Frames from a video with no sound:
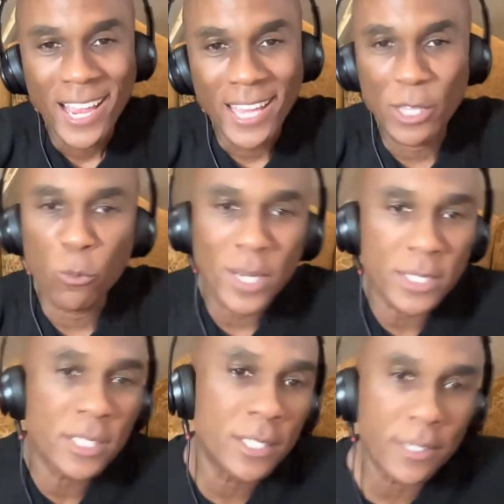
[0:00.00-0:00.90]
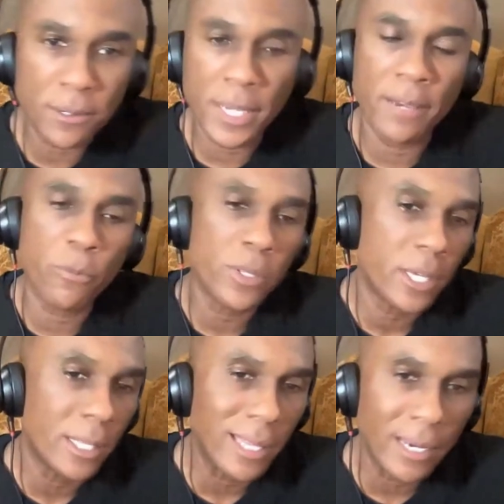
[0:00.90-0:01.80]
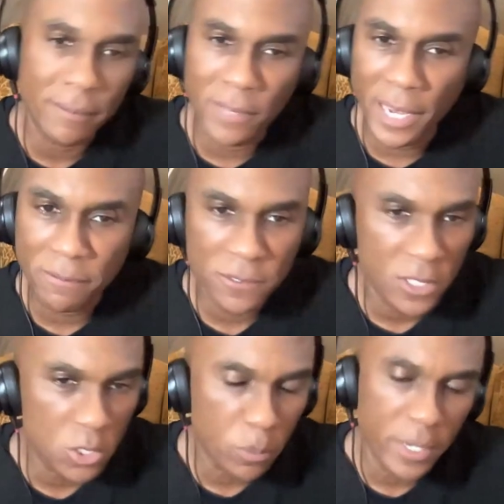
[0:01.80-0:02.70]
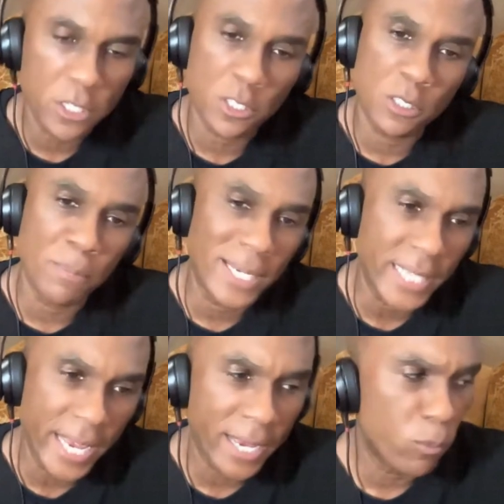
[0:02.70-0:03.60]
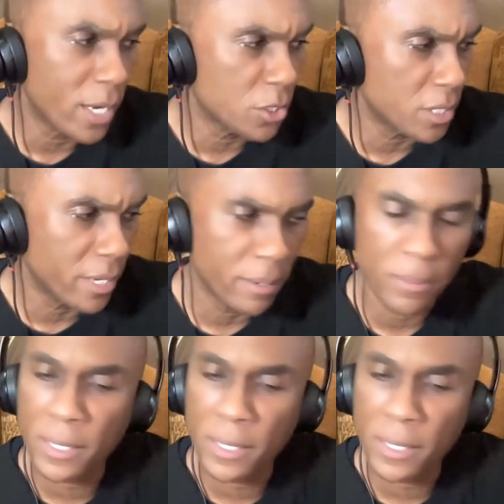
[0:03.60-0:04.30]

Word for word: And it wasn't until kind of really a lot of life situations, my dad watching him